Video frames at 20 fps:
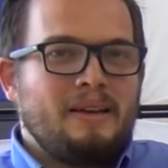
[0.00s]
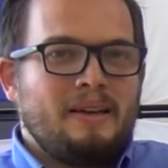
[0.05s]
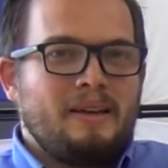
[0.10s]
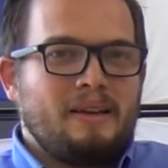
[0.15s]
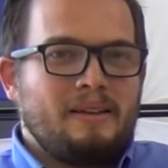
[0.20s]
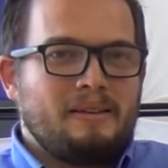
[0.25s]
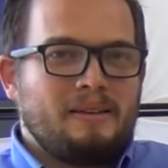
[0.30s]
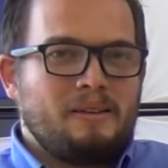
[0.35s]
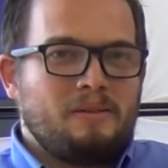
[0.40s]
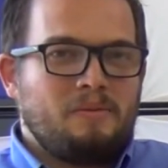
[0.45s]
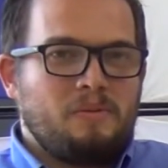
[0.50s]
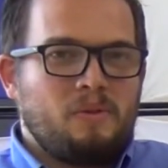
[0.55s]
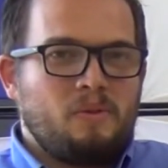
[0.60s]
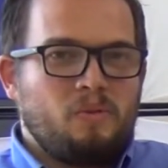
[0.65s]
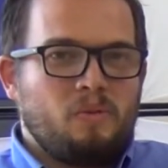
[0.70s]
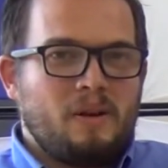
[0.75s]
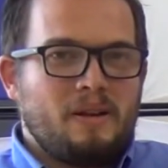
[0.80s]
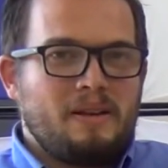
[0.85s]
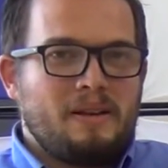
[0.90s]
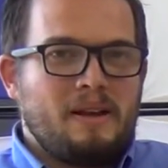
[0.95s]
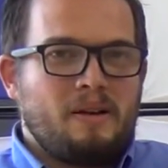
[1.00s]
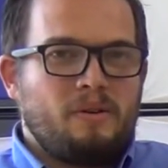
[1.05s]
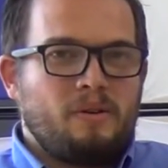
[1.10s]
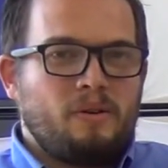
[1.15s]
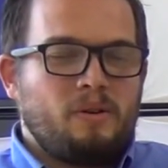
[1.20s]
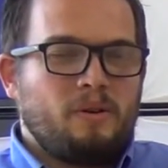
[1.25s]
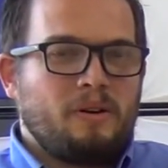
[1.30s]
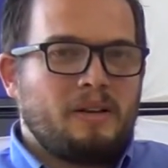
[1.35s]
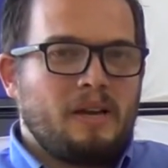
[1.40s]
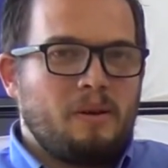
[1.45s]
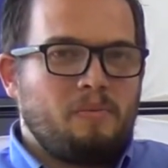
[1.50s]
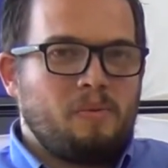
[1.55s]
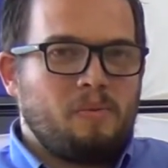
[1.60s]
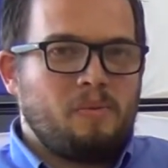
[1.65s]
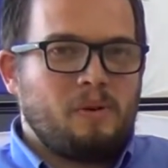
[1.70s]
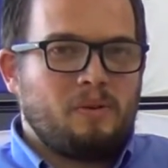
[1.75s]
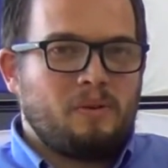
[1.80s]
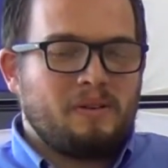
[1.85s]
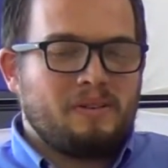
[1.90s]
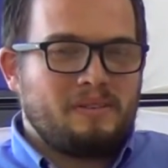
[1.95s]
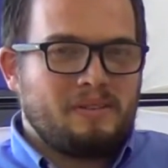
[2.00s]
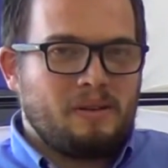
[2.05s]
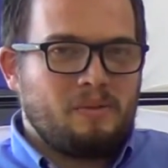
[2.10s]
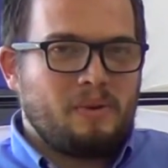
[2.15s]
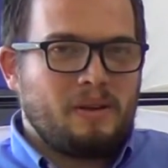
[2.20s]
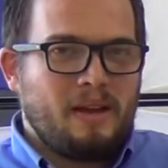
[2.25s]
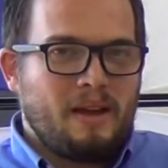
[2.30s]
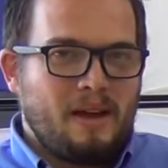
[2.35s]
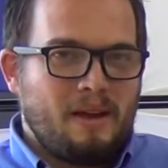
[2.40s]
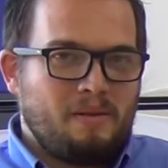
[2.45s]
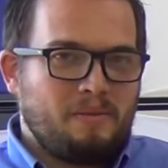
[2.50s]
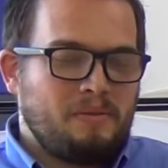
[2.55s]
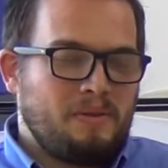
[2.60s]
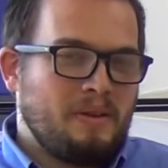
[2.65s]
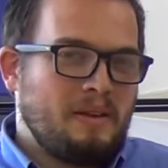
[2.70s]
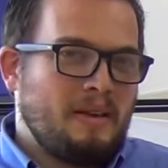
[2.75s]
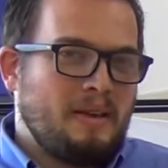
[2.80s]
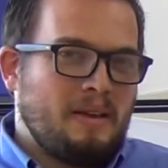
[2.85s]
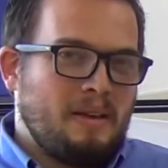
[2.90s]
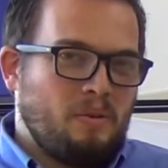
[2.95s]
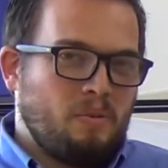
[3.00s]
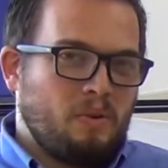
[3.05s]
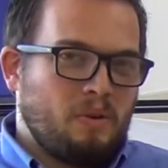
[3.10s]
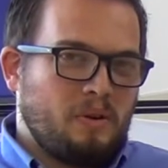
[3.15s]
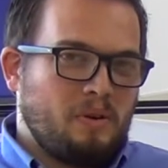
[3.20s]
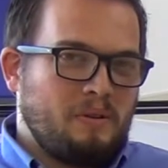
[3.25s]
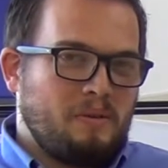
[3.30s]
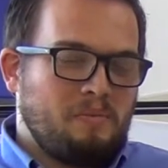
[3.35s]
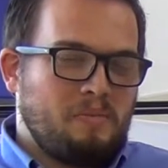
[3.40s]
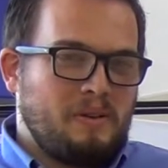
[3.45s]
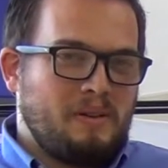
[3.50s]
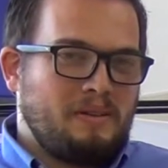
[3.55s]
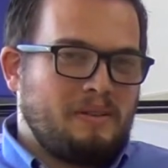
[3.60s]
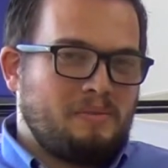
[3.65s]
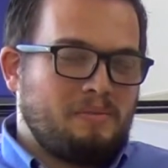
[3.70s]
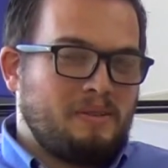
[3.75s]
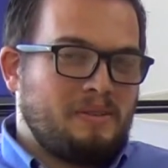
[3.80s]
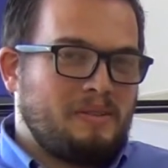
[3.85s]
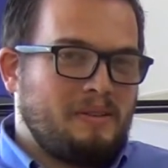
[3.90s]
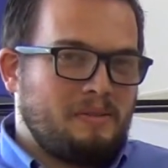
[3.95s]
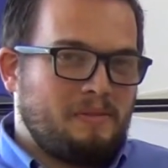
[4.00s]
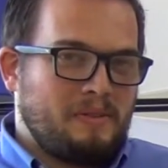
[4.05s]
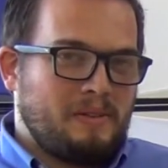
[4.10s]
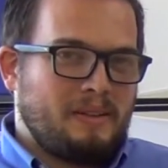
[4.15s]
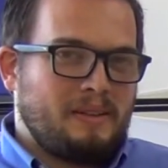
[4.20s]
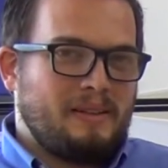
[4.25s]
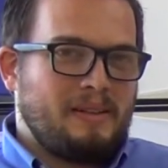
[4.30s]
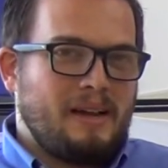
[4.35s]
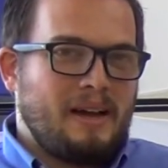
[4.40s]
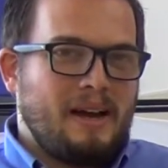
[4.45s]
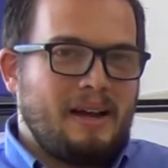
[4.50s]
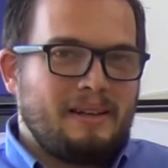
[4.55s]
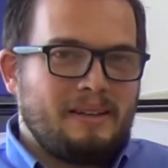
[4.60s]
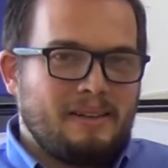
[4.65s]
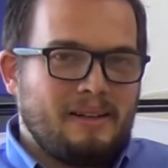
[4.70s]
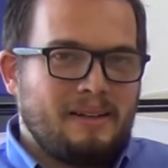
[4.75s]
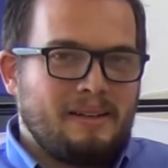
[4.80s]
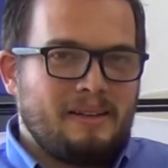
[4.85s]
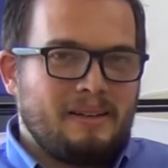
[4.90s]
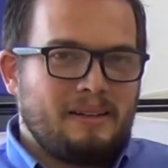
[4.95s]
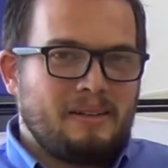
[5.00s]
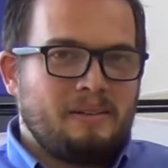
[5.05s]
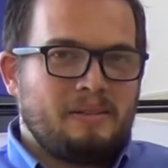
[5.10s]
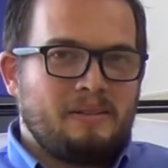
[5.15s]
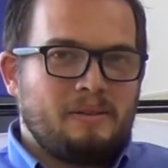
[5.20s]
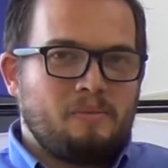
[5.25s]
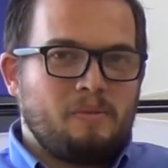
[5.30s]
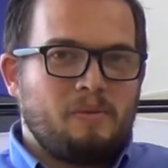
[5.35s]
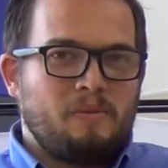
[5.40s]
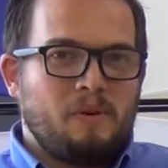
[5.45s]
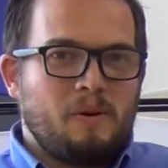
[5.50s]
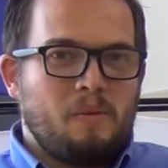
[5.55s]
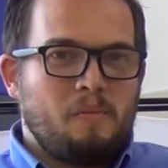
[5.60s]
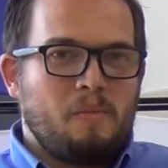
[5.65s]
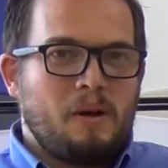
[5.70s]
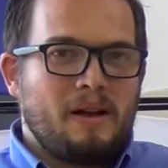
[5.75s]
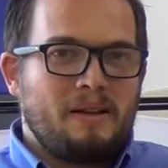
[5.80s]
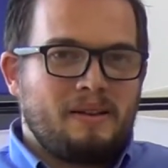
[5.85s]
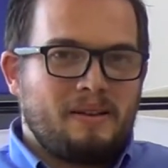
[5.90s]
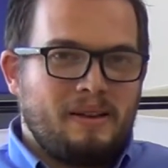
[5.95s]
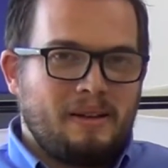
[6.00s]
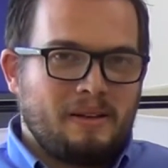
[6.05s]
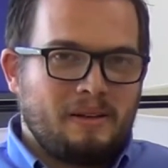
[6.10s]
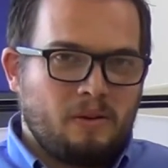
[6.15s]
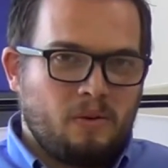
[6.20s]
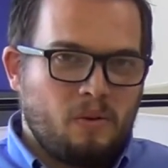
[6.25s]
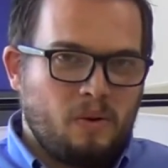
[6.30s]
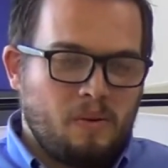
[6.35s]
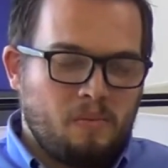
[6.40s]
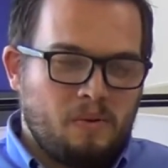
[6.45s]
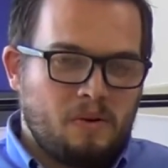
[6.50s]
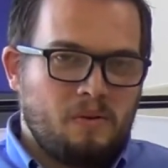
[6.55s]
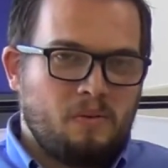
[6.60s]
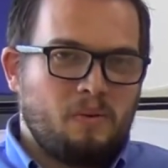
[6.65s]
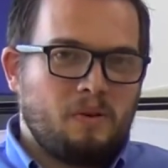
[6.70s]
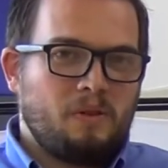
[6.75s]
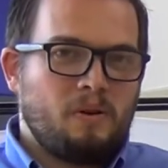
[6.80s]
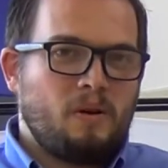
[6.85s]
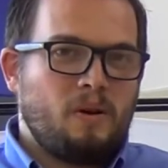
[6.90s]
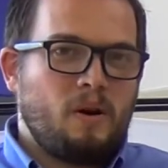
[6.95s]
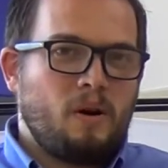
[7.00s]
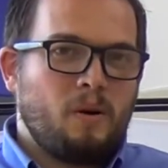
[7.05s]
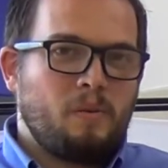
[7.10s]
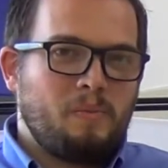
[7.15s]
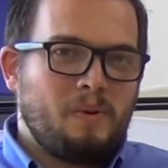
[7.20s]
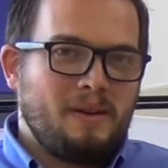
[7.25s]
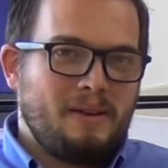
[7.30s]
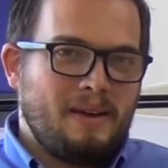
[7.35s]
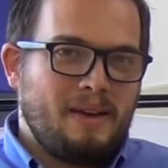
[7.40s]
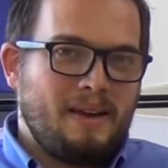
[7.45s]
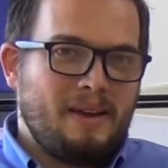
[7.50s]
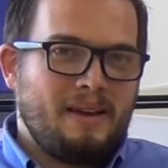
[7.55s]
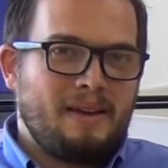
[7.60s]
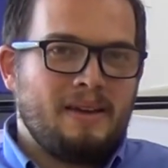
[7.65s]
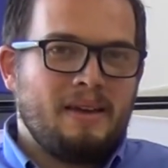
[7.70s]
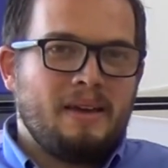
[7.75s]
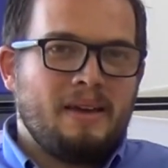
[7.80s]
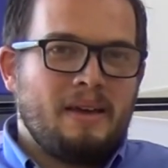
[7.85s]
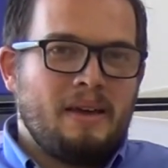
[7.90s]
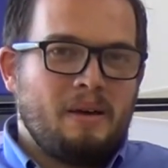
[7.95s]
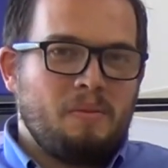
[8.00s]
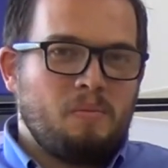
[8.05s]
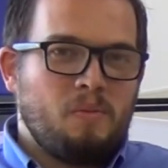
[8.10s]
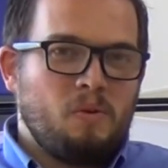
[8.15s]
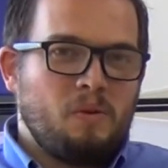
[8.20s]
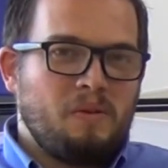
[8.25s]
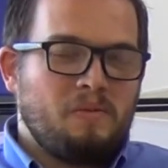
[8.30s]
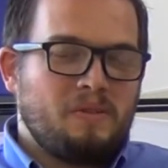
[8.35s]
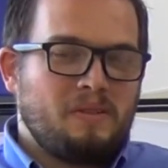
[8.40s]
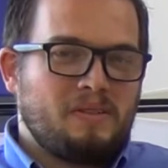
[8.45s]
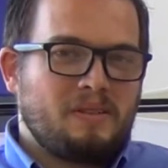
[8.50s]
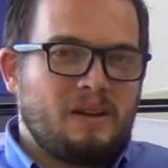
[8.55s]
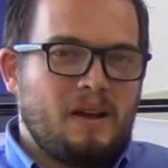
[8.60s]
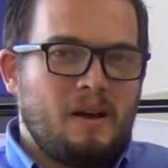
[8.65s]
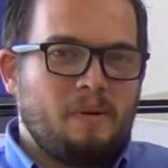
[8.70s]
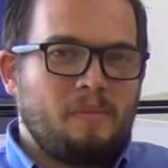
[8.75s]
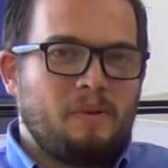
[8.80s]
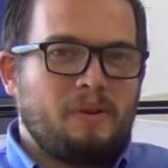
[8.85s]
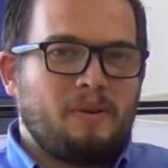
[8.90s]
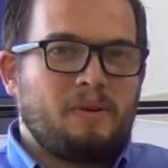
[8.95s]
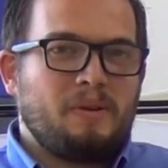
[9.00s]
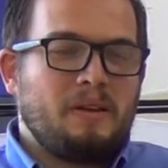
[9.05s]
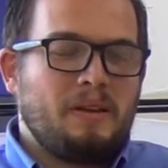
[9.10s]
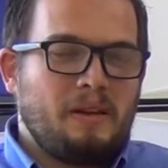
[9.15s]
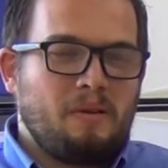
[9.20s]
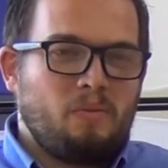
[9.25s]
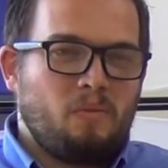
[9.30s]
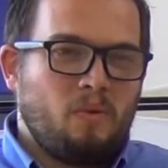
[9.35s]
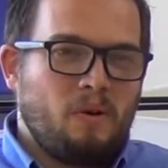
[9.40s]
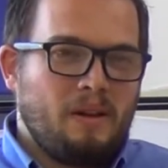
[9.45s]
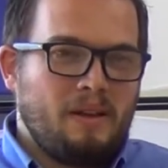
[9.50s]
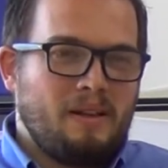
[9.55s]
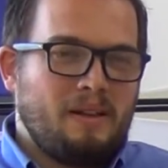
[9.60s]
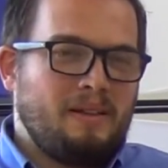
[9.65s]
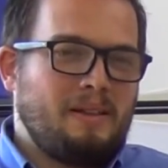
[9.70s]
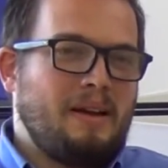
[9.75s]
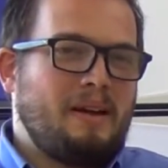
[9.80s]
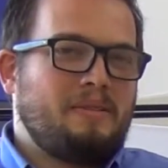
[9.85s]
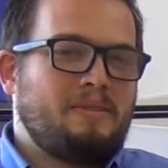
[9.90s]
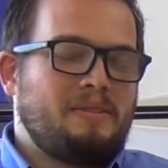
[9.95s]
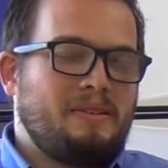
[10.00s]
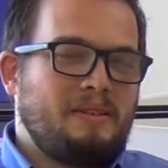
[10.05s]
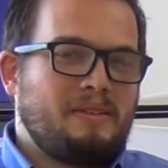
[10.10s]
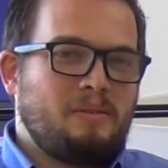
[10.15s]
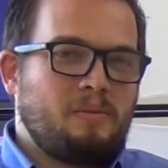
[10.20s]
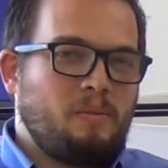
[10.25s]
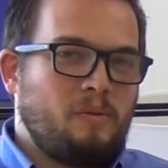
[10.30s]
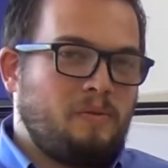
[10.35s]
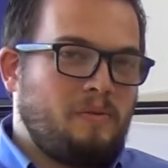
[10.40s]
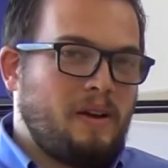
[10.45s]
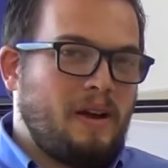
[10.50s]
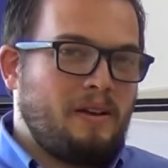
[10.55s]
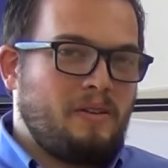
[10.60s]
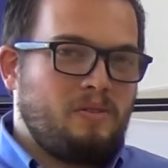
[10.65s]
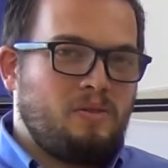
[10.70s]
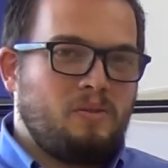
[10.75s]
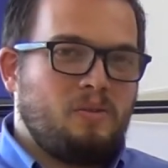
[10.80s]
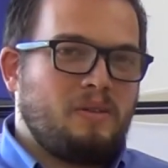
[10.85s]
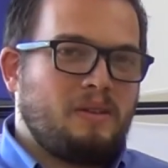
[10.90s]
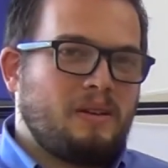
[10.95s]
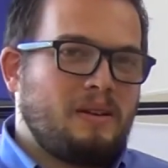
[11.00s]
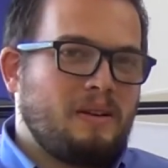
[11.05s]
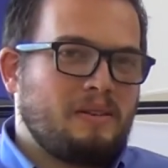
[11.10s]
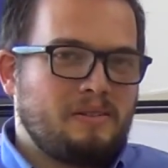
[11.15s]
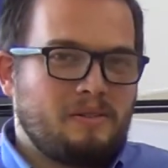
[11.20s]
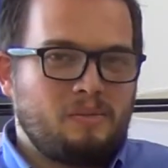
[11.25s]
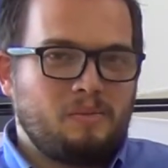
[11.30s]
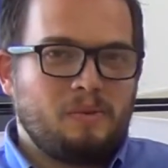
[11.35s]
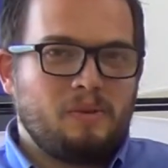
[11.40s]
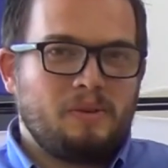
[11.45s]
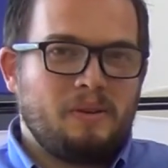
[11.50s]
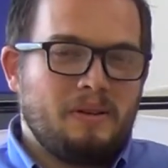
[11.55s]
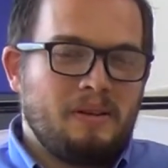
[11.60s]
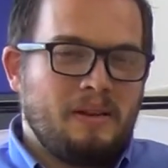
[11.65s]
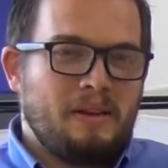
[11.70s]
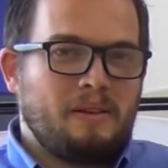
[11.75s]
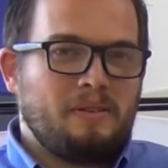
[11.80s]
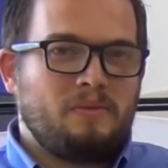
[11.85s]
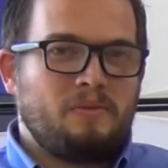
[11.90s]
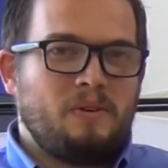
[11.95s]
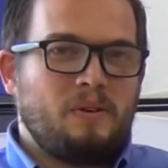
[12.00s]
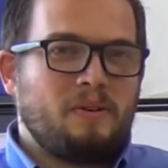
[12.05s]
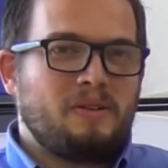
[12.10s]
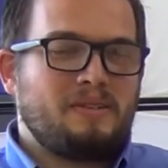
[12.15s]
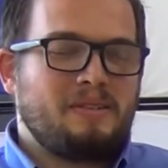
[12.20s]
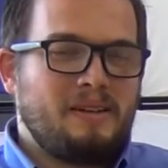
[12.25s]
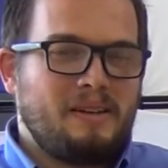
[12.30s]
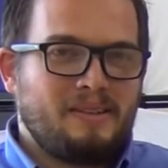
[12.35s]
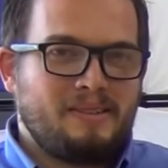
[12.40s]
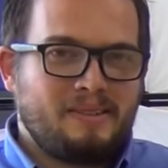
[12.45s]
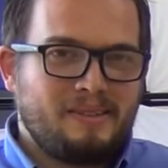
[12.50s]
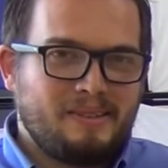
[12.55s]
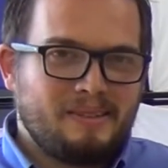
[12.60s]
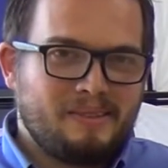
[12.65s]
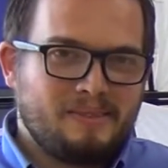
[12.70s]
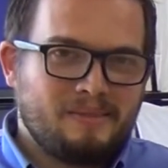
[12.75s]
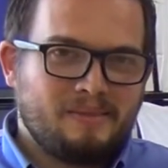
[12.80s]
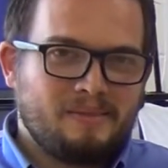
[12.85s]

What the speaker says: and give you a rundown on our capabilities that we have. And we're going to be specifically highlighting some of our Montech equipment with our RPA and Mooney Viscometer and what it allows us to provide you, the customer, as far as testing.